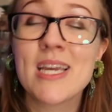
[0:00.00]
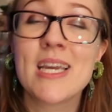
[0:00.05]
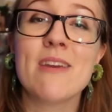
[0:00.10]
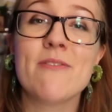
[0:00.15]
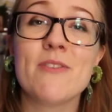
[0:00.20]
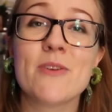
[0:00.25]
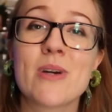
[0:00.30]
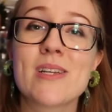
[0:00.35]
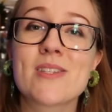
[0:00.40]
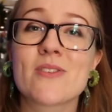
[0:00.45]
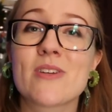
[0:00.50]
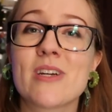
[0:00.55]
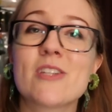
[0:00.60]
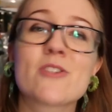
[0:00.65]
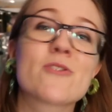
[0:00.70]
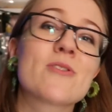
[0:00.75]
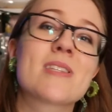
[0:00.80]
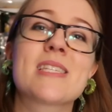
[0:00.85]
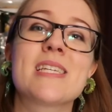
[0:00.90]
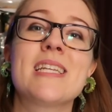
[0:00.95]
If you guys are
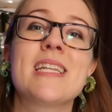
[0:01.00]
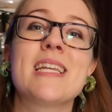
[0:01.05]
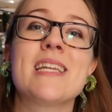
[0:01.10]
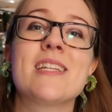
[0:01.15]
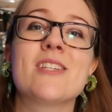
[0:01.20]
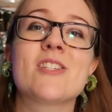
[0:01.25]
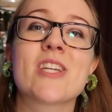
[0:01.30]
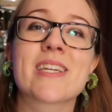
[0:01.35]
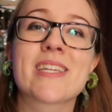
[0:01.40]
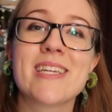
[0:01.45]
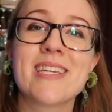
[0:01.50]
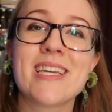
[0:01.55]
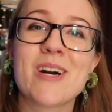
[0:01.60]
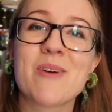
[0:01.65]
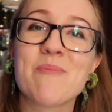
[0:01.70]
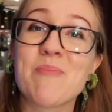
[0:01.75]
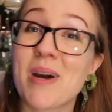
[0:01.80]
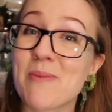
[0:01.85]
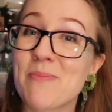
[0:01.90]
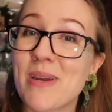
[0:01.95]
interested in checking
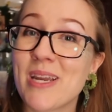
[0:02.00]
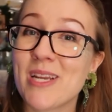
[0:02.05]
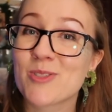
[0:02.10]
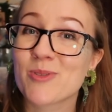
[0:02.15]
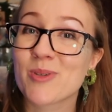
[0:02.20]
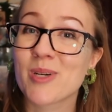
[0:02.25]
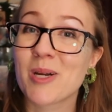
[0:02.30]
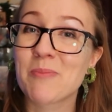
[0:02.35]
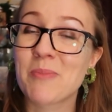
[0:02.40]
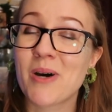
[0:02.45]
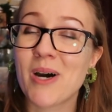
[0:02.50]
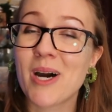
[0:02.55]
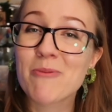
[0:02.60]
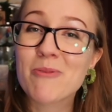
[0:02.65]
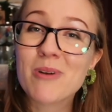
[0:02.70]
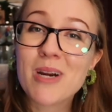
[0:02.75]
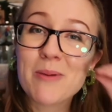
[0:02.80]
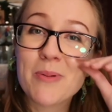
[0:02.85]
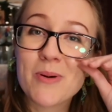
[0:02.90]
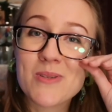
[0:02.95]
out my Patreon pod
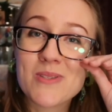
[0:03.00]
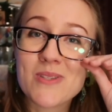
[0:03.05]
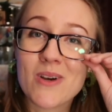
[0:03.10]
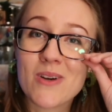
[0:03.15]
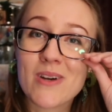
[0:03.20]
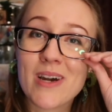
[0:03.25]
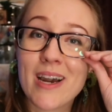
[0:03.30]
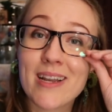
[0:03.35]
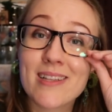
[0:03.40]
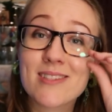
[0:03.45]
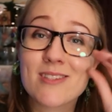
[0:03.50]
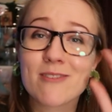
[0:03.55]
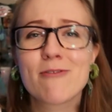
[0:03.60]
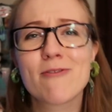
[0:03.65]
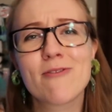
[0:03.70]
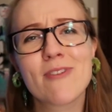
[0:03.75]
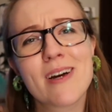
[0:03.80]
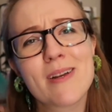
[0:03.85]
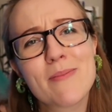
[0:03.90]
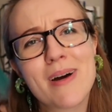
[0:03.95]
where I post all kinds of
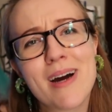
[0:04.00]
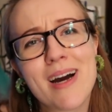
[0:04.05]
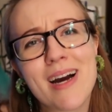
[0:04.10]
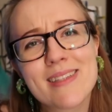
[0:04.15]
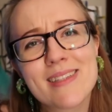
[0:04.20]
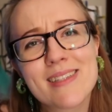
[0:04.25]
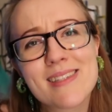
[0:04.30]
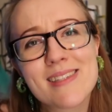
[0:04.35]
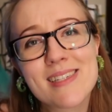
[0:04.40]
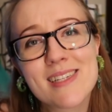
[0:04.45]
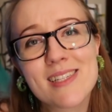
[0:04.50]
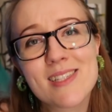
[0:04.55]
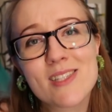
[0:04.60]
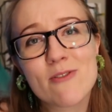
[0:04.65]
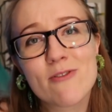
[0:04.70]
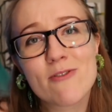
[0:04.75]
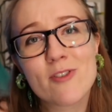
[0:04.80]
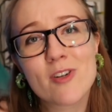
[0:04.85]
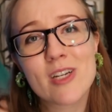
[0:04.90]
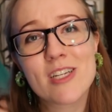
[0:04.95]
fun behind the scenes
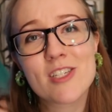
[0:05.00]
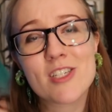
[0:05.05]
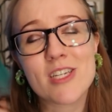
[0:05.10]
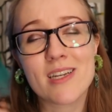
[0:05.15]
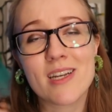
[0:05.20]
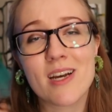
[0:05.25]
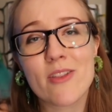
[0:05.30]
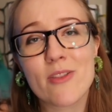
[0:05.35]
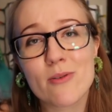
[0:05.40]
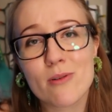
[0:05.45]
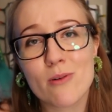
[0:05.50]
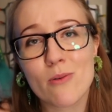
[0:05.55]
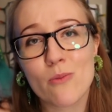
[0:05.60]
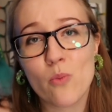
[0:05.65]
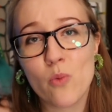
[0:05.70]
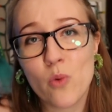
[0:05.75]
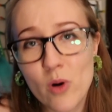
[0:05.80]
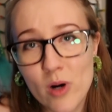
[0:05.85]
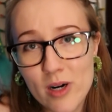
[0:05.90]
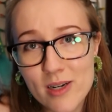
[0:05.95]
footage and other
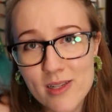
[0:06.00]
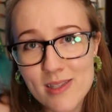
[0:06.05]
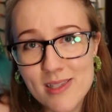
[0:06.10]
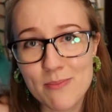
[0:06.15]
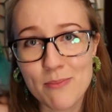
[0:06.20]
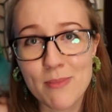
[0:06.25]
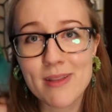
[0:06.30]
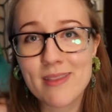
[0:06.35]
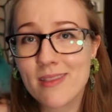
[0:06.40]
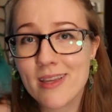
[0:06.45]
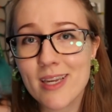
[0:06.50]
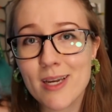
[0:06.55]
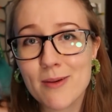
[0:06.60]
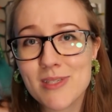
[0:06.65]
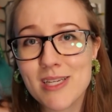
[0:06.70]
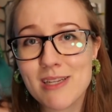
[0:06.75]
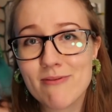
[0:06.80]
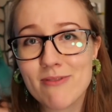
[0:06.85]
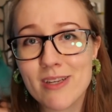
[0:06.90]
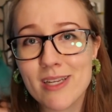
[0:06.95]
rewards, monthly
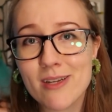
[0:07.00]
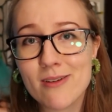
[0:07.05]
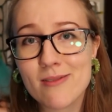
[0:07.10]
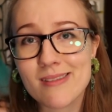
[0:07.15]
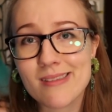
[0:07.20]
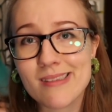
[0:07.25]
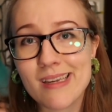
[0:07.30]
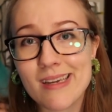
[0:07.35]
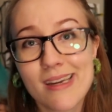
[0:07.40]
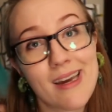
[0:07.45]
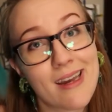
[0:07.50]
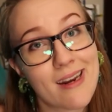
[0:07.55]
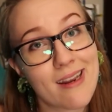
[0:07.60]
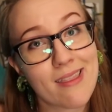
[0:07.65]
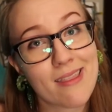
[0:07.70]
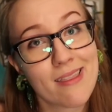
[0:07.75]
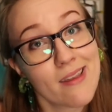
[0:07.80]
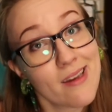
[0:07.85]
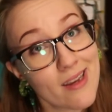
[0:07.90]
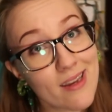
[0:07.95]
update videos and that kind
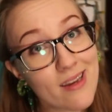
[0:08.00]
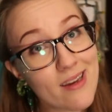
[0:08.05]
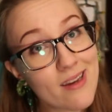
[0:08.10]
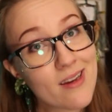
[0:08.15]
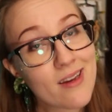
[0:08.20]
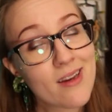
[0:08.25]
of thing,